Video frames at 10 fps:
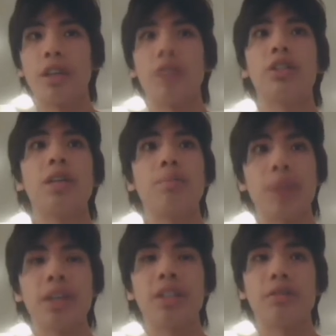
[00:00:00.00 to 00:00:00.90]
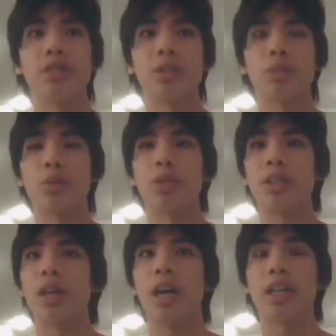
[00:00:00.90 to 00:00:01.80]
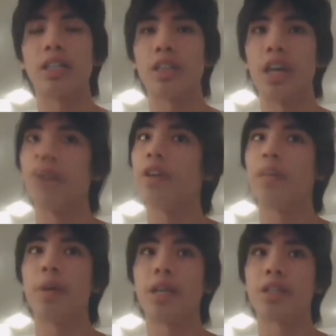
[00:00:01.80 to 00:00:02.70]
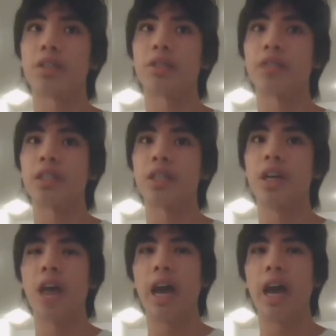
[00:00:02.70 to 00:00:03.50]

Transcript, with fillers: There is a big difference between a slave and a paid servant,